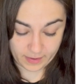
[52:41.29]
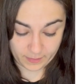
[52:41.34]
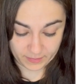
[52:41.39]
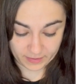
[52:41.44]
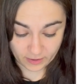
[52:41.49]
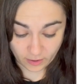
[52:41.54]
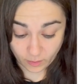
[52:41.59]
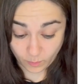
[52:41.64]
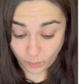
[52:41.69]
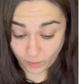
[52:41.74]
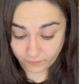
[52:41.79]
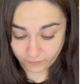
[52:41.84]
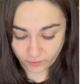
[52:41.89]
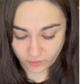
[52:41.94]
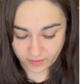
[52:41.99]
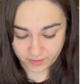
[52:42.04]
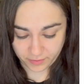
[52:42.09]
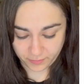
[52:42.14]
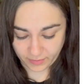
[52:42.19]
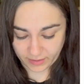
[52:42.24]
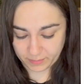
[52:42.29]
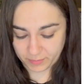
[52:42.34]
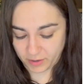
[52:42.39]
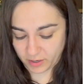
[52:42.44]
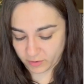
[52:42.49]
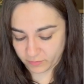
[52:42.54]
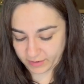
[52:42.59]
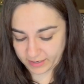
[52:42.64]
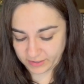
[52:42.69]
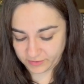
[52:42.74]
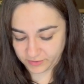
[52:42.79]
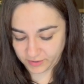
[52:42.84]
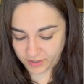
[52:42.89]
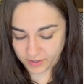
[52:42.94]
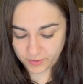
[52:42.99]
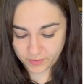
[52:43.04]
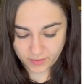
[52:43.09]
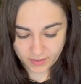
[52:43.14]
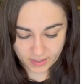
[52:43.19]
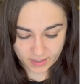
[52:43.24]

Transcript: we go. I've got a 3-part ratio.